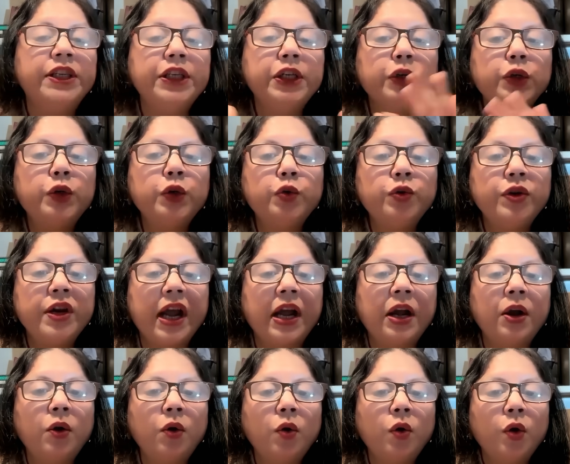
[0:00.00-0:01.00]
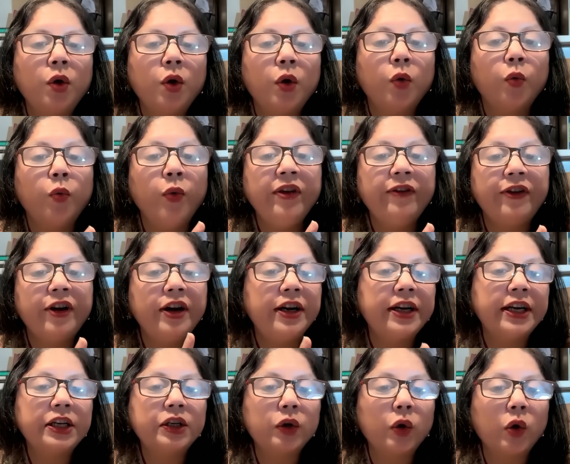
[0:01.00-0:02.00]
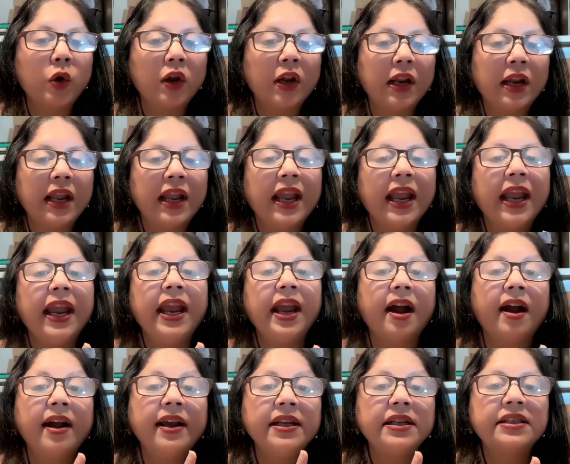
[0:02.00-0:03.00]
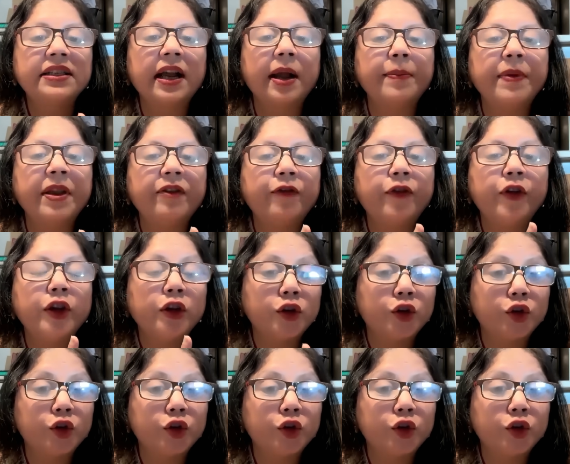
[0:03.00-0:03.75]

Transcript: do you do now? We've heard it all. AI is coming for your